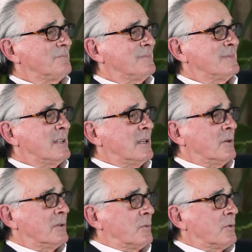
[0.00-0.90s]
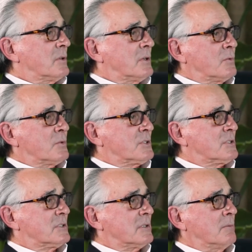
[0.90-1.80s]
no, there weren't, there
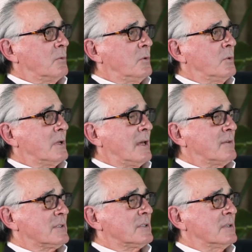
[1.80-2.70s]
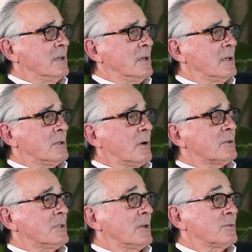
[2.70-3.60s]
was, I mean, we would have it to
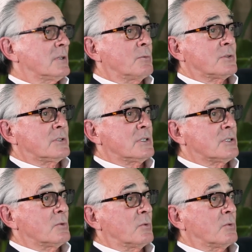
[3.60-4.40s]
ourselves. Same with Disney,